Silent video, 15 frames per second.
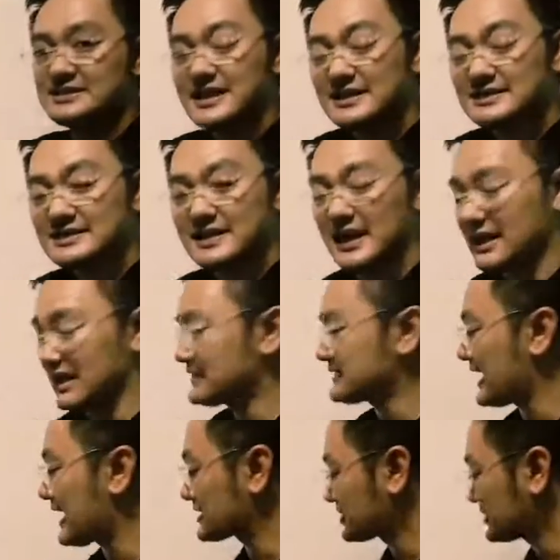
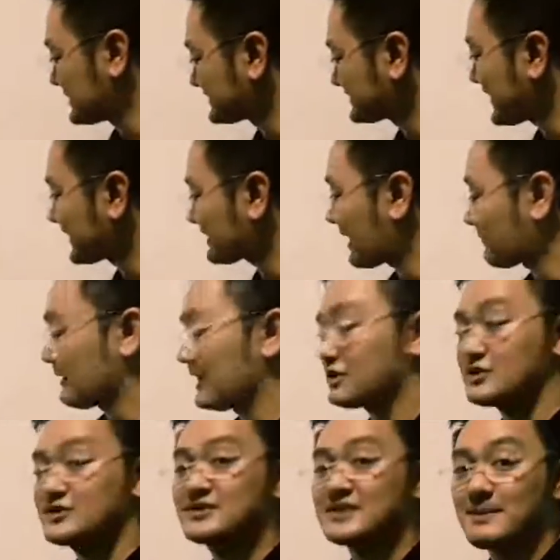is actually set
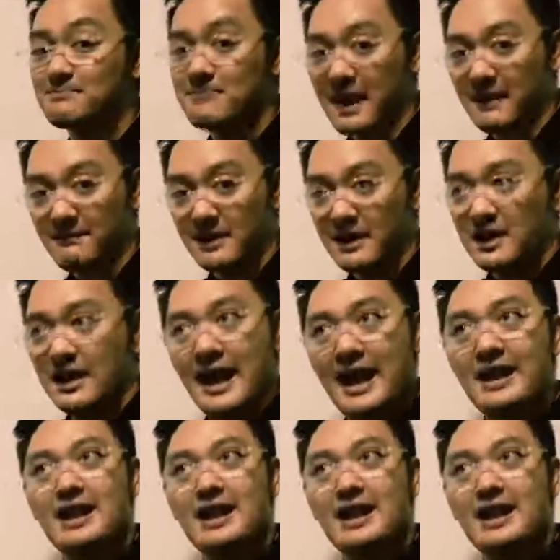up into CPAP